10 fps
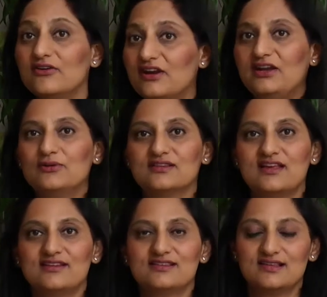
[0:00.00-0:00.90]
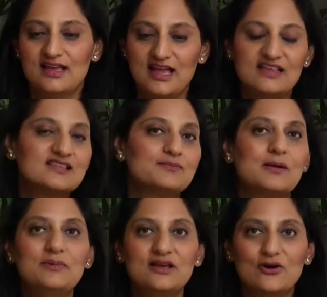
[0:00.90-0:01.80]
radio silence. It's a
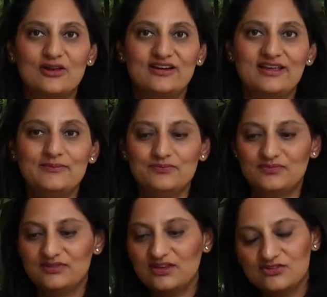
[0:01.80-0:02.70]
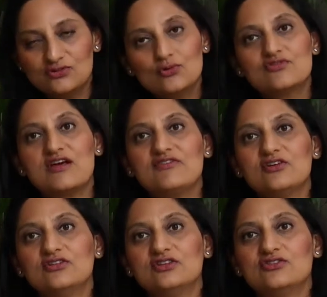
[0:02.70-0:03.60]
public holiday, there is no
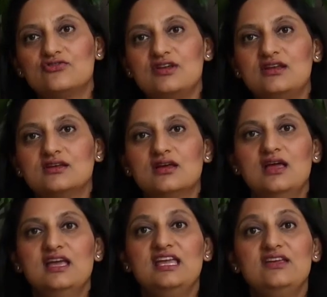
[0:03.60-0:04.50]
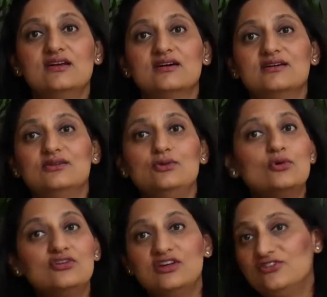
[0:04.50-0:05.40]
traffic on the street,
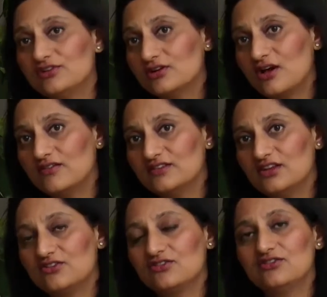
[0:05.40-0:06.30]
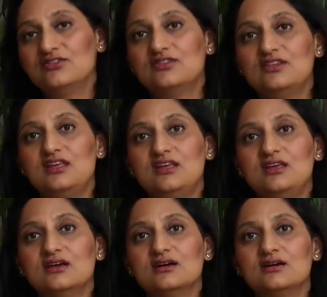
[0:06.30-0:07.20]
no digital conversations, the